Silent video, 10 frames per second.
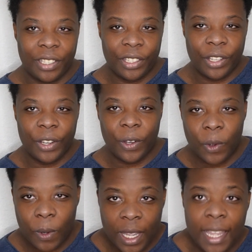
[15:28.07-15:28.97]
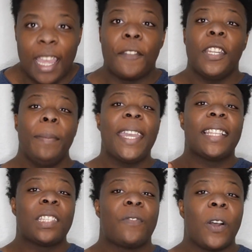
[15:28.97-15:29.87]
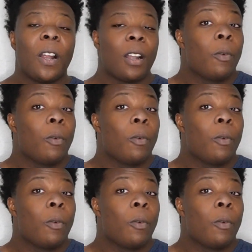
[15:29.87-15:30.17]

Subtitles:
So if you did make it this far,